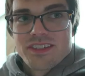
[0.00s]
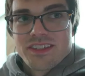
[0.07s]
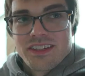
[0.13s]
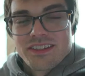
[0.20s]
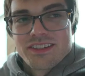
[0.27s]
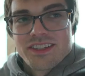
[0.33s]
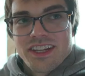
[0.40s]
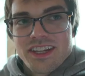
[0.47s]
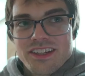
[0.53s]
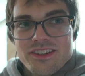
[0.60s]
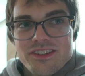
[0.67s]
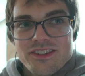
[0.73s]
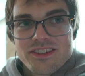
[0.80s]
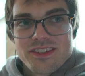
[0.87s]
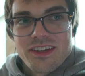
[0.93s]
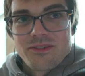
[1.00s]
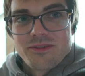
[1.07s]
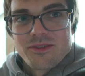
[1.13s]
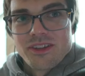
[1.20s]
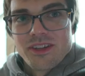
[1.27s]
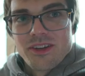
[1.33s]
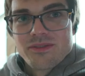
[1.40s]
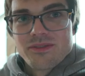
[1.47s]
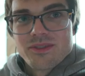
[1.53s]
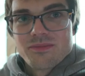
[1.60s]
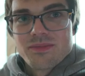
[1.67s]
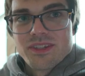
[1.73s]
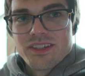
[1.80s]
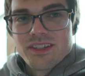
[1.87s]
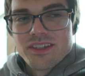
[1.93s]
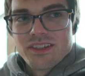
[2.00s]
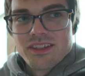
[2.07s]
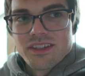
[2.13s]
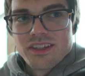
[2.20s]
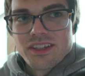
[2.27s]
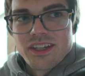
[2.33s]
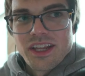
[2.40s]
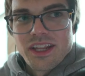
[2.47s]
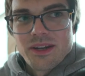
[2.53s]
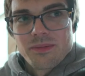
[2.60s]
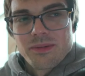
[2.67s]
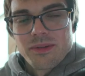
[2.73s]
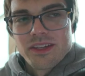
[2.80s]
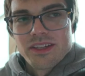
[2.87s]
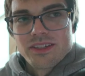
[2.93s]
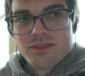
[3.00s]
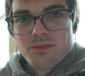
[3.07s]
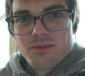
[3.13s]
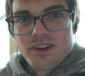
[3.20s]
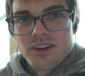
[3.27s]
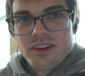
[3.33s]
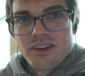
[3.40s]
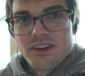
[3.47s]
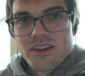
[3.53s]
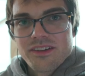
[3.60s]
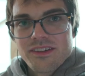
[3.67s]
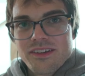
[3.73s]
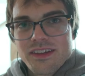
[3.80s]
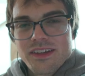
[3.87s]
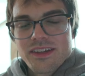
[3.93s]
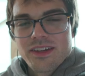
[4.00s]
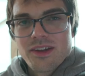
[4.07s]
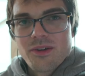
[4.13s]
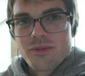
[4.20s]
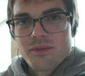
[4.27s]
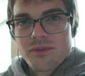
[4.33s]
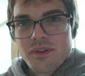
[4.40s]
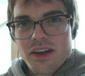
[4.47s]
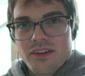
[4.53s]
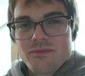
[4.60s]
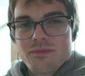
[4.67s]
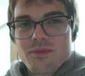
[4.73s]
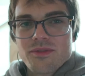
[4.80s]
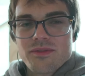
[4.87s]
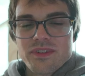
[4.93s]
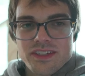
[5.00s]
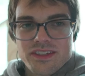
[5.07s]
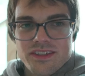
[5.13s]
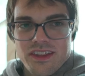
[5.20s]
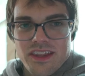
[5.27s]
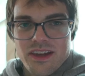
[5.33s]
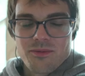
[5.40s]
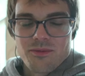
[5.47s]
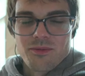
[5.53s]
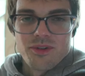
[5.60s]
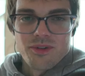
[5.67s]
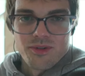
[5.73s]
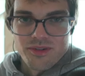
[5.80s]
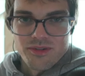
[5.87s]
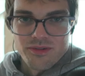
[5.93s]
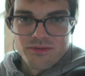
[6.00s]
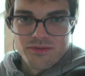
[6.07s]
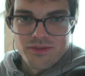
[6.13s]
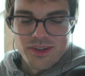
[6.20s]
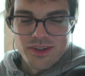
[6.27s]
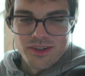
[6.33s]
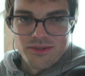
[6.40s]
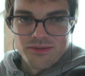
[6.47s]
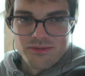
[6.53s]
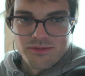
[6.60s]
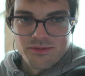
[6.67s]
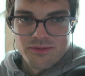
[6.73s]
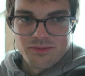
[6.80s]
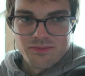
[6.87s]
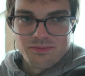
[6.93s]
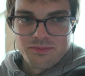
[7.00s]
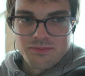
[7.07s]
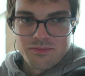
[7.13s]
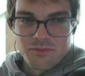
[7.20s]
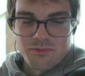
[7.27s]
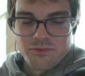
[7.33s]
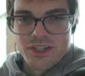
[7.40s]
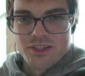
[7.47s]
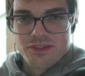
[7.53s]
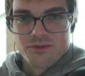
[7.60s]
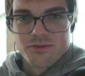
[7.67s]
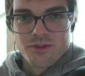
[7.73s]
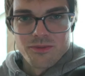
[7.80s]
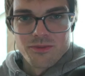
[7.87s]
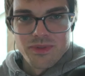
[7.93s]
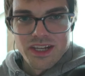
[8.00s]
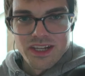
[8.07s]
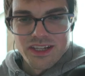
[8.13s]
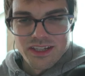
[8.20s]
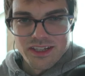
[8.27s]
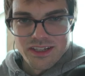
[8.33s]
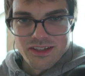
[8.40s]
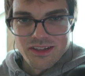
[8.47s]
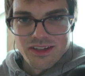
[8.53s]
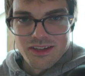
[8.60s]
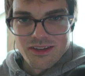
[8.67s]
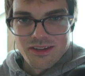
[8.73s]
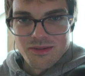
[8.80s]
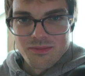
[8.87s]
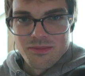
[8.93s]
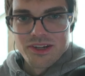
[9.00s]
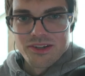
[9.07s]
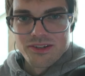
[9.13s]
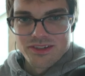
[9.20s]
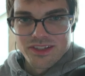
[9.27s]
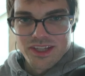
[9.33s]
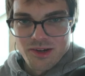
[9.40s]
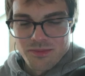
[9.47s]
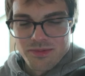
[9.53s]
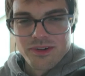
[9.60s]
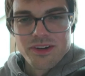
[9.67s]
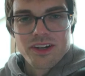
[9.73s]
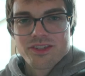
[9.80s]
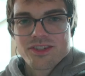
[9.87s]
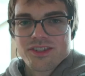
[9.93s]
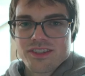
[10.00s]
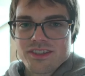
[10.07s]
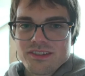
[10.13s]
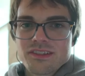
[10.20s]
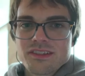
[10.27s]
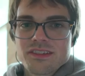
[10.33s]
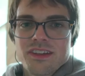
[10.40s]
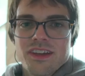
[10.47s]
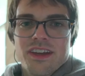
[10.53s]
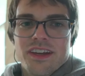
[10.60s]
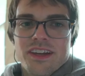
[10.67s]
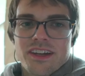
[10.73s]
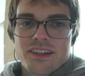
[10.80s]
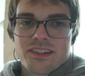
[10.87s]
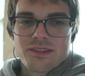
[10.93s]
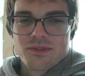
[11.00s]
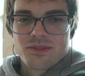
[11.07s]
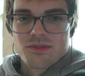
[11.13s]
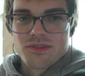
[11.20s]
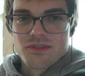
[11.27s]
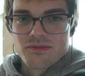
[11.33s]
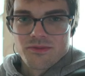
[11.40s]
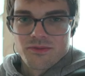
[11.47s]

in 10 years, I would love to be in a place where, I've moved into that world of feature filmmaking, the bigger scale productions, because I'm sort of,